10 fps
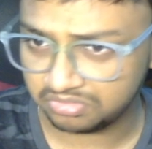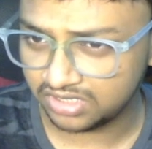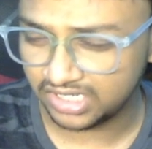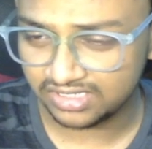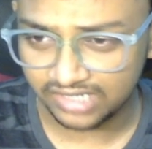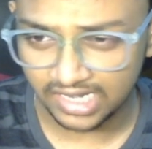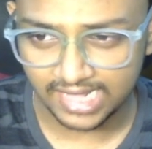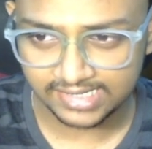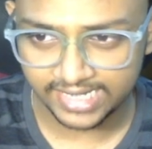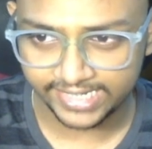He still
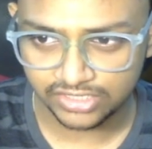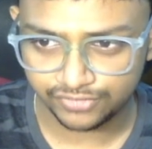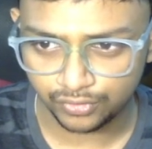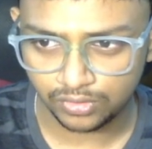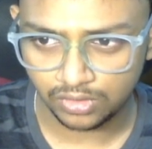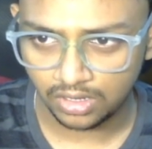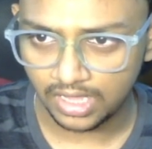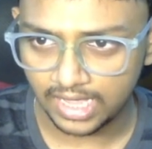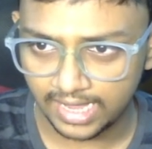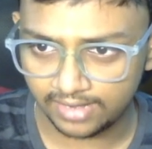has knight h4
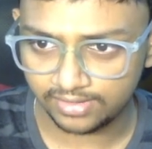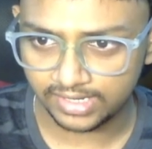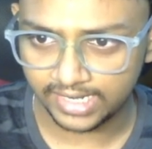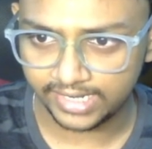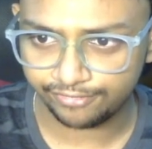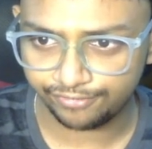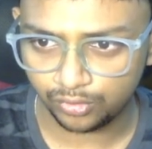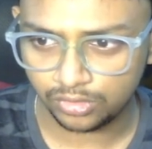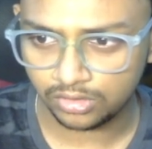and then knight f4.